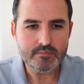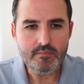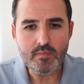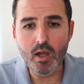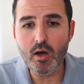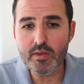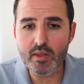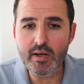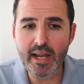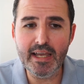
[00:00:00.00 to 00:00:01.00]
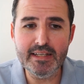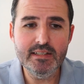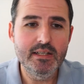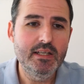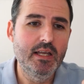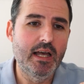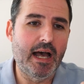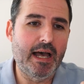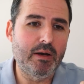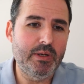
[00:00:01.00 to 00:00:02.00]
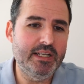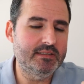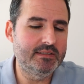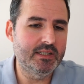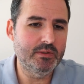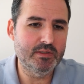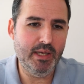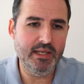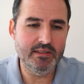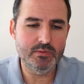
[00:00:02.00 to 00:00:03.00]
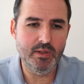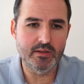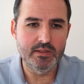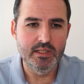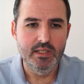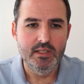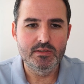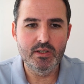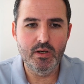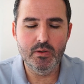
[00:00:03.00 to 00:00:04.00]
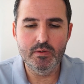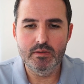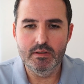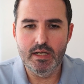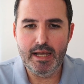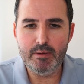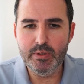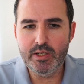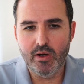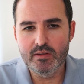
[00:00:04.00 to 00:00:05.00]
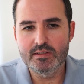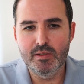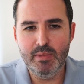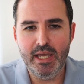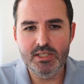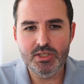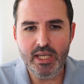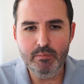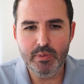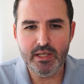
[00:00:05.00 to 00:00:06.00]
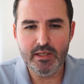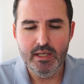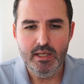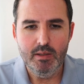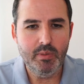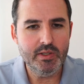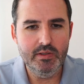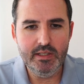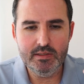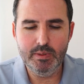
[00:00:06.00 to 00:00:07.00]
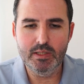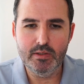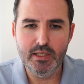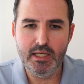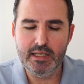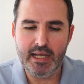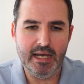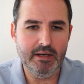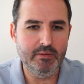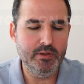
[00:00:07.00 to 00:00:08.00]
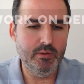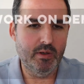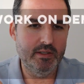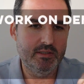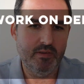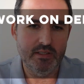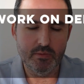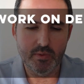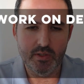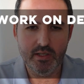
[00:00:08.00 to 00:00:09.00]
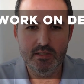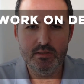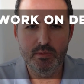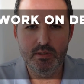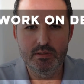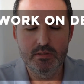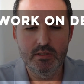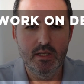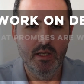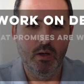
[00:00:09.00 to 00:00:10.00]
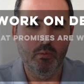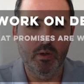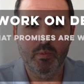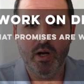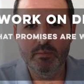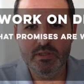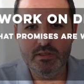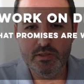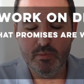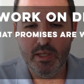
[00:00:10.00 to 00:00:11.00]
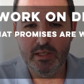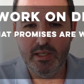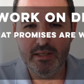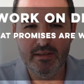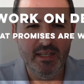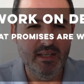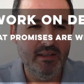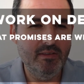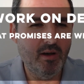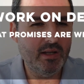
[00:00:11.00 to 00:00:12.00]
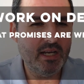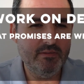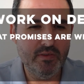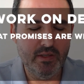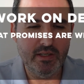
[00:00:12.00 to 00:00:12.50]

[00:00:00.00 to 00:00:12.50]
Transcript: On the other hand, we need to deal with demand as well. So we call this demand shaping, but you need to be looking at how you are interfacing with your customers, what promises you're making. Not everything is